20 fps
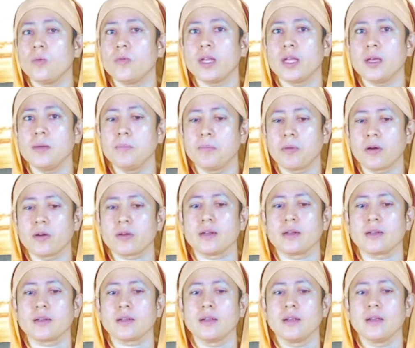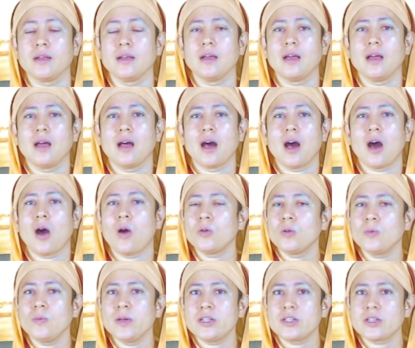very important. How
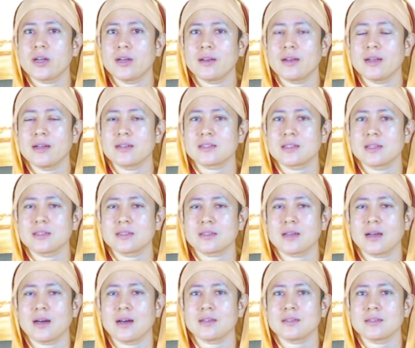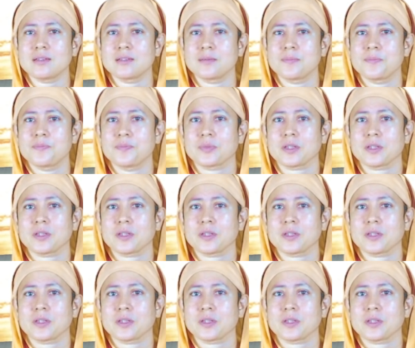do we generate sanskars?